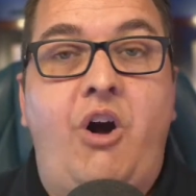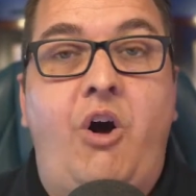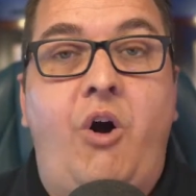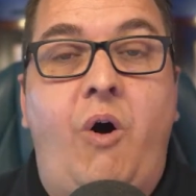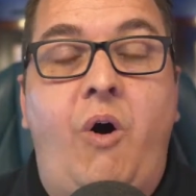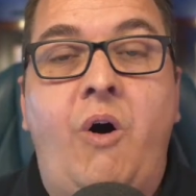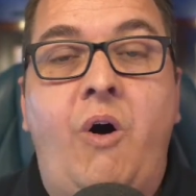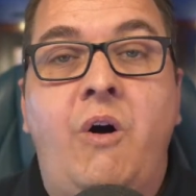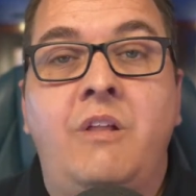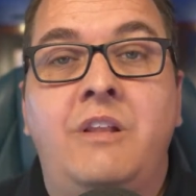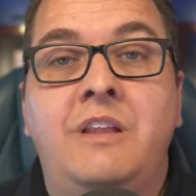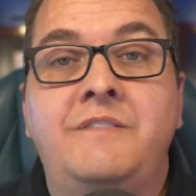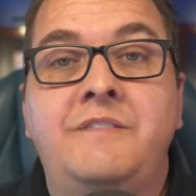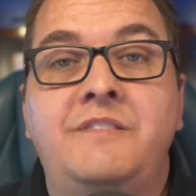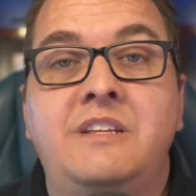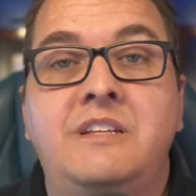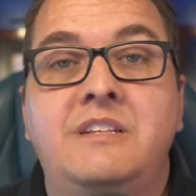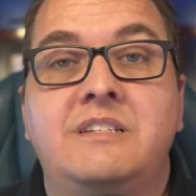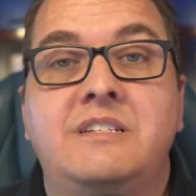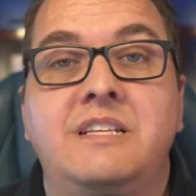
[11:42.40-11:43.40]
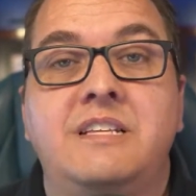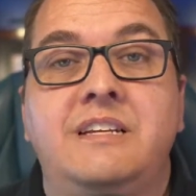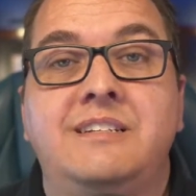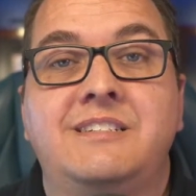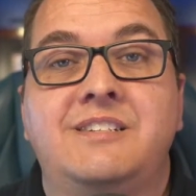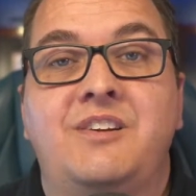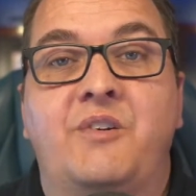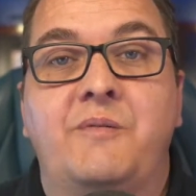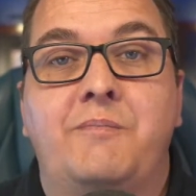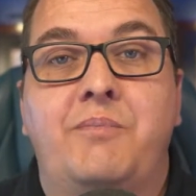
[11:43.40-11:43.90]
All of these things
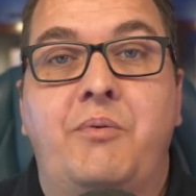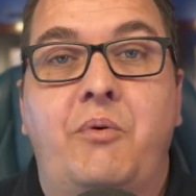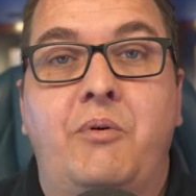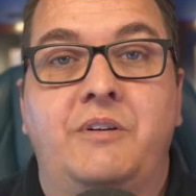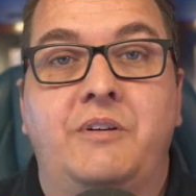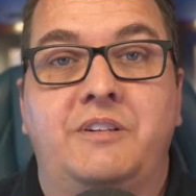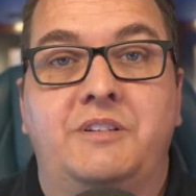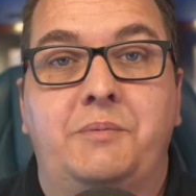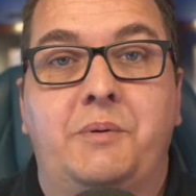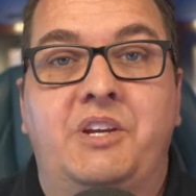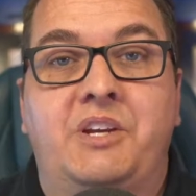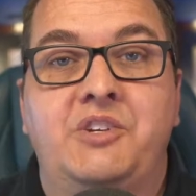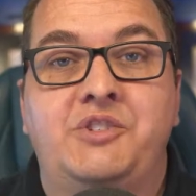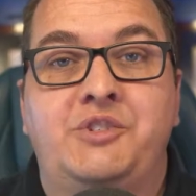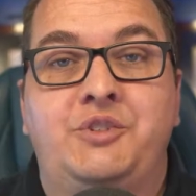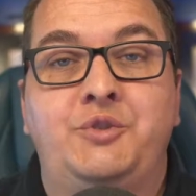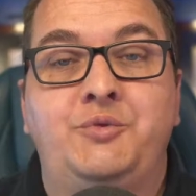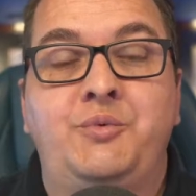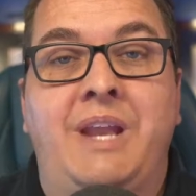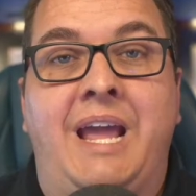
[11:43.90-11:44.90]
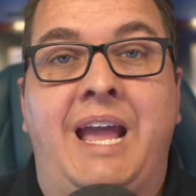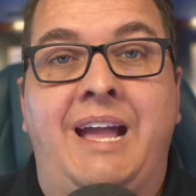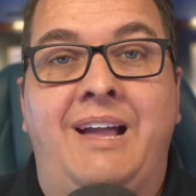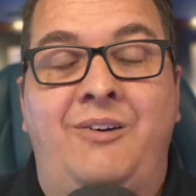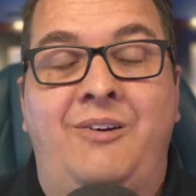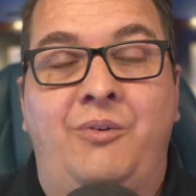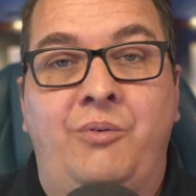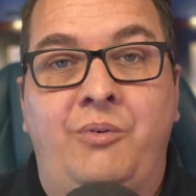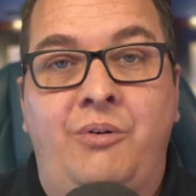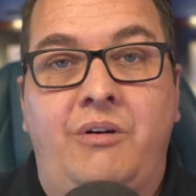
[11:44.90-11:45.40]
are important because you
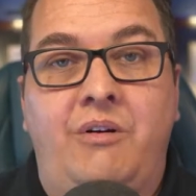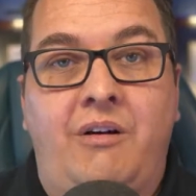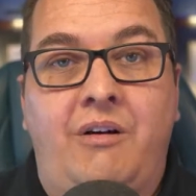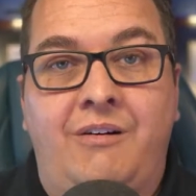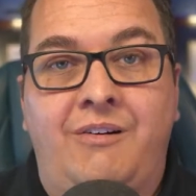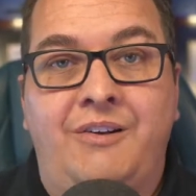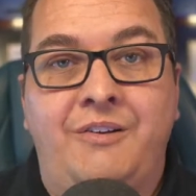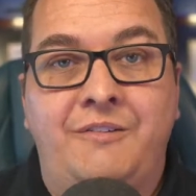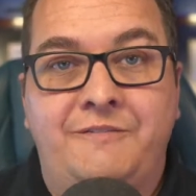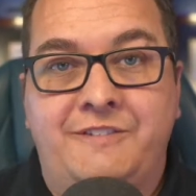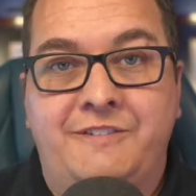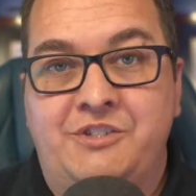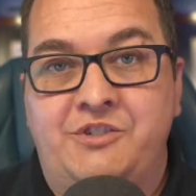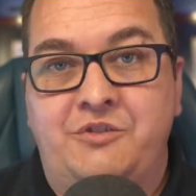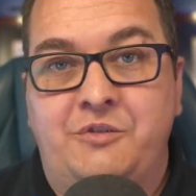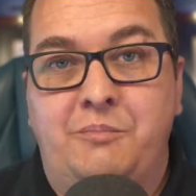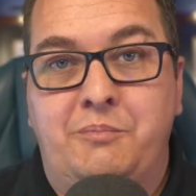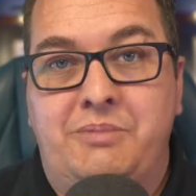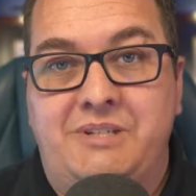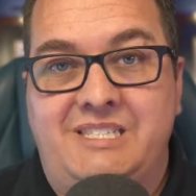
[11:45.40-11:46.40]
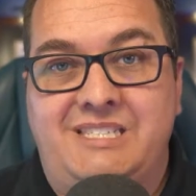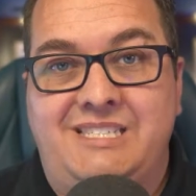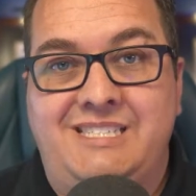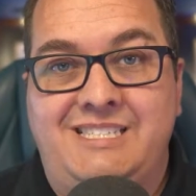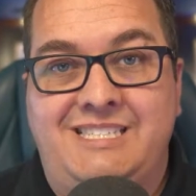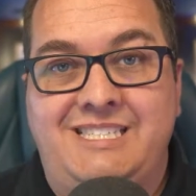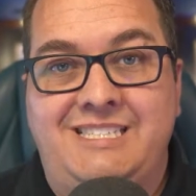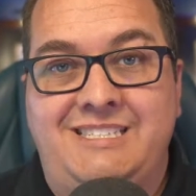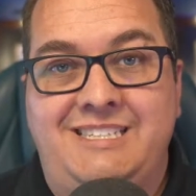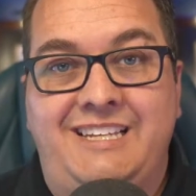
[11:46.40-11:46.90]
now are an official
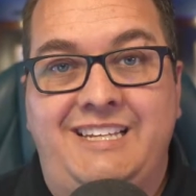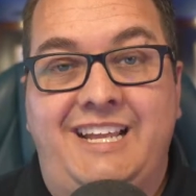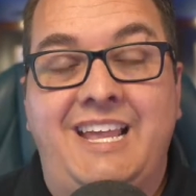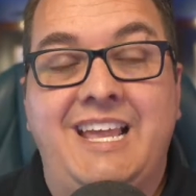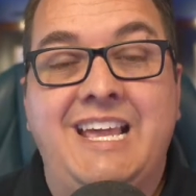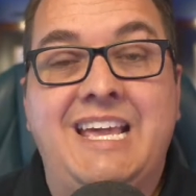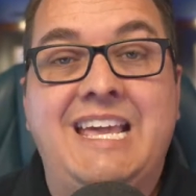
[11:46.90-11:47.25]
business entity.